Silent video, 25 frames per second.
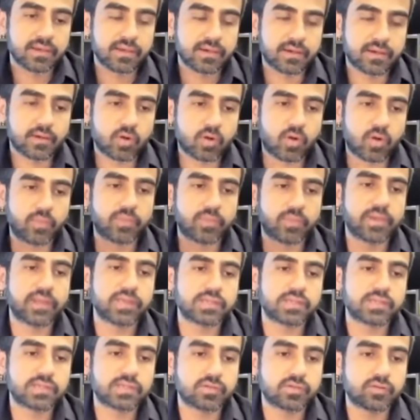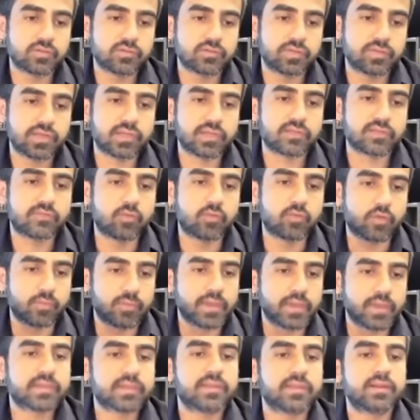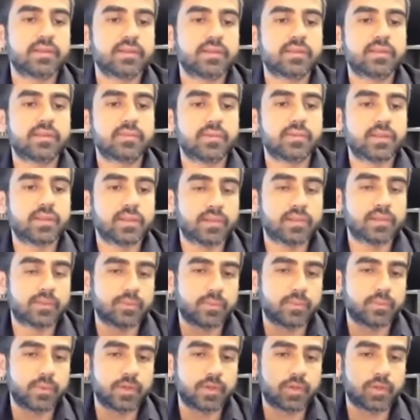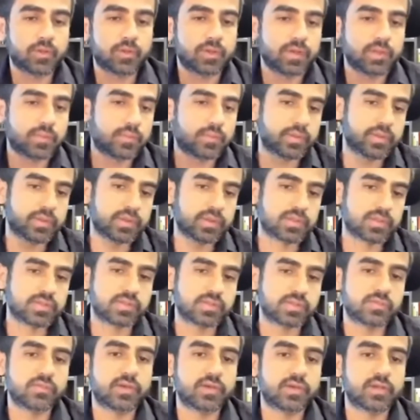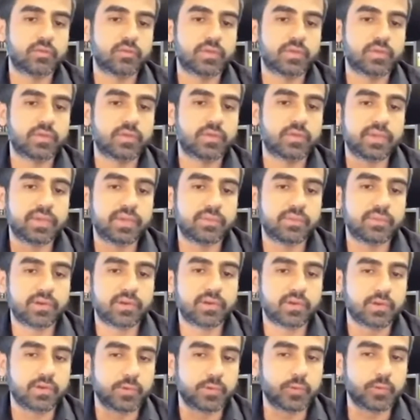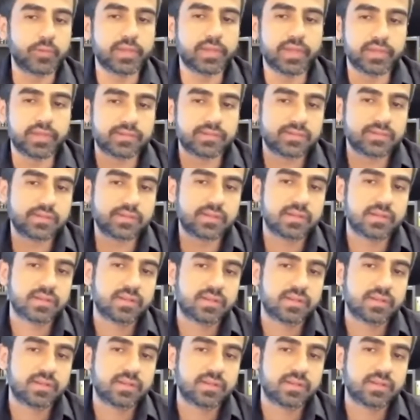a combination of these four methods will put you in a position where you will be able to do that